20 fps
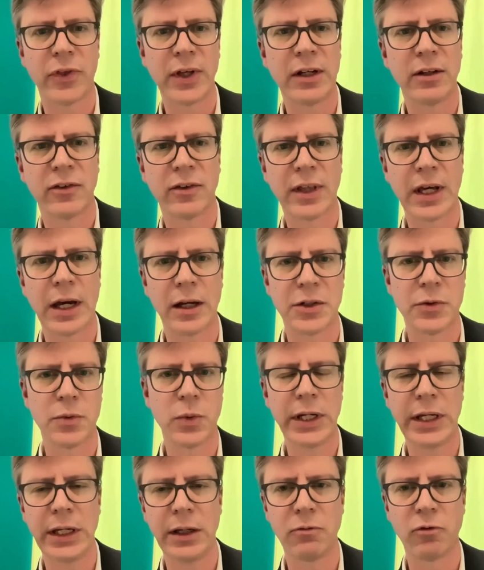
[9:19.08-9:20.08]
things that
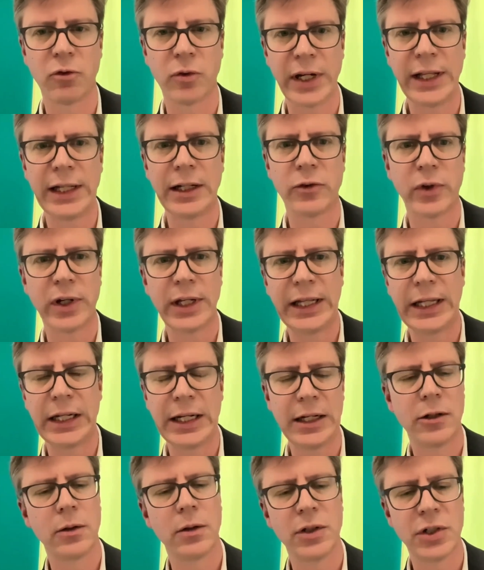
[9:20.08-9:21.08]
we really, really
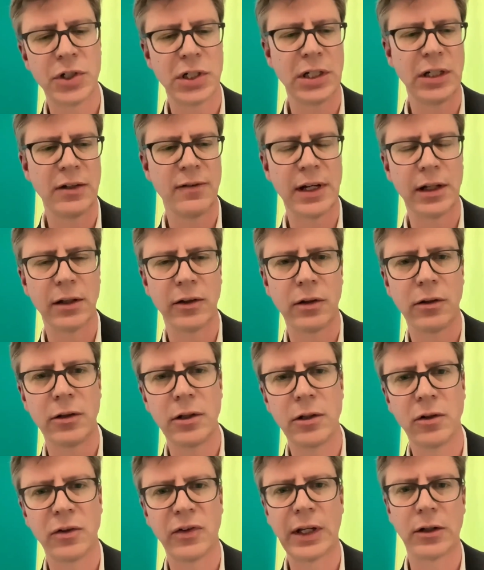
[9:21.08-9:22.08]
need to achieve. Alison,
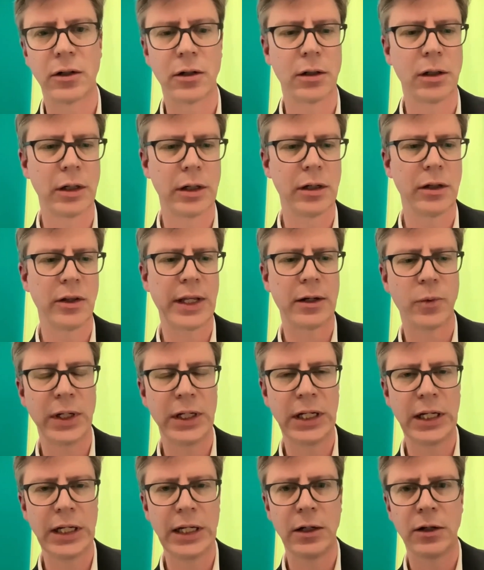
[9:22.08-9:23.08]
you said earlier that we
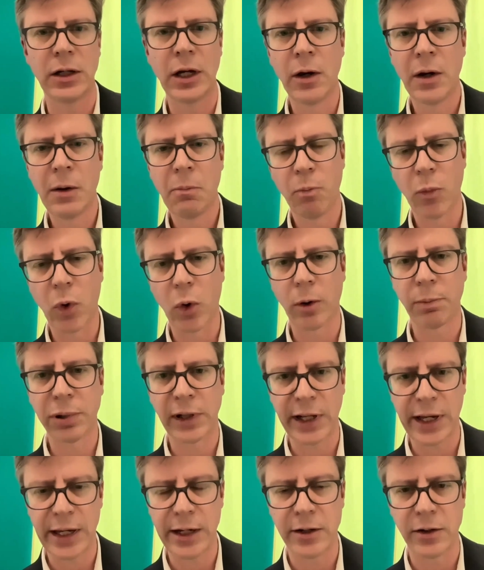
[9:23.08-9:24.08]
need more
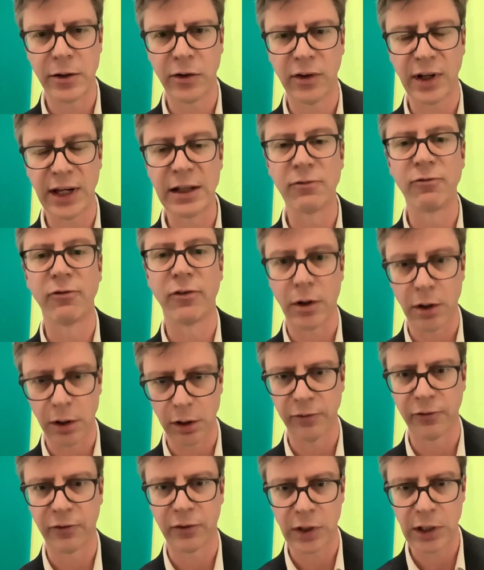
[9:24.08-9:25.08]
players
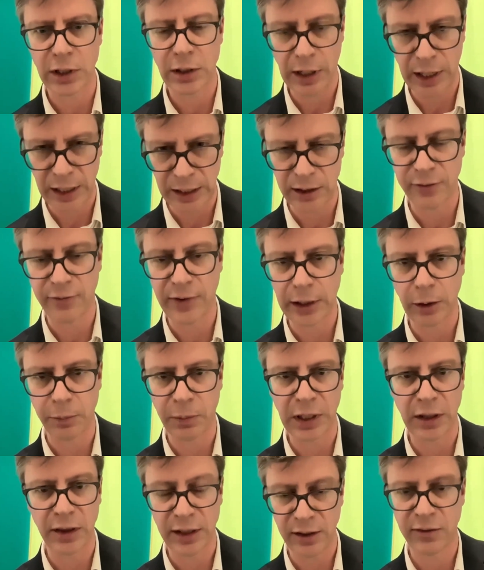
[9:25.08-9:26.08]
involved in
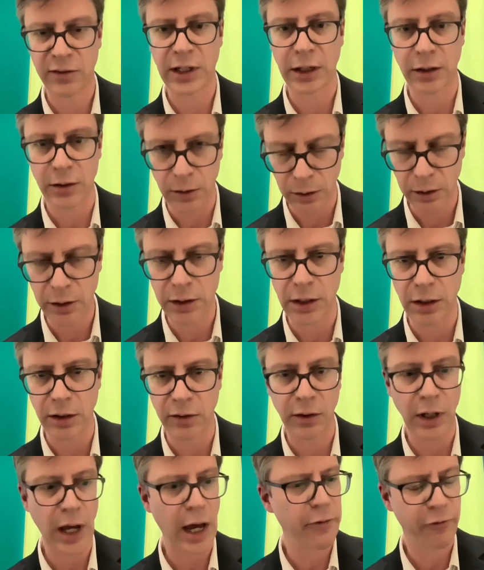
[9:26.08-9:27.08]
developing these
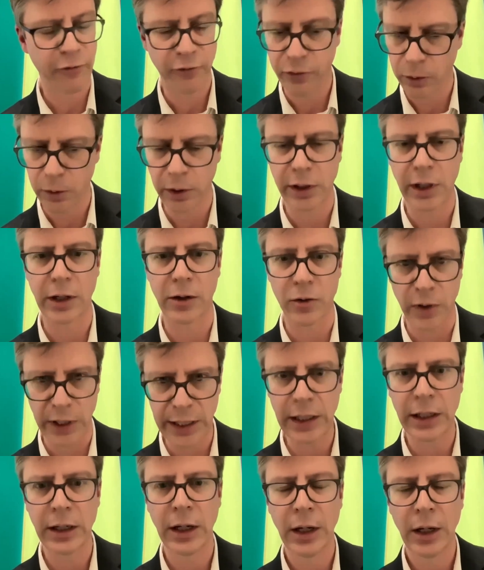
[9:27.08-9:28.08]
technologies. I fully
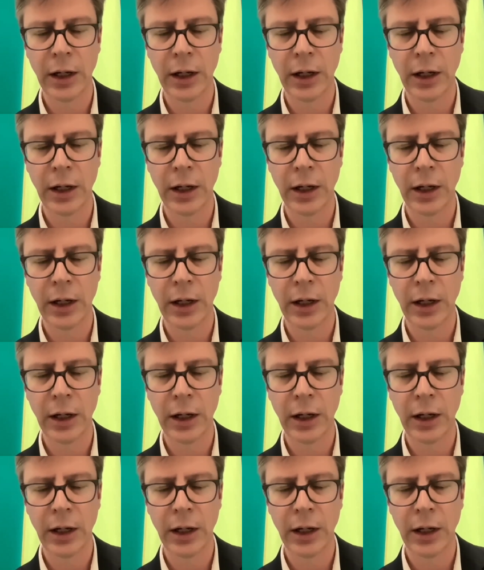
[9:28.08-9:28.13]
agree.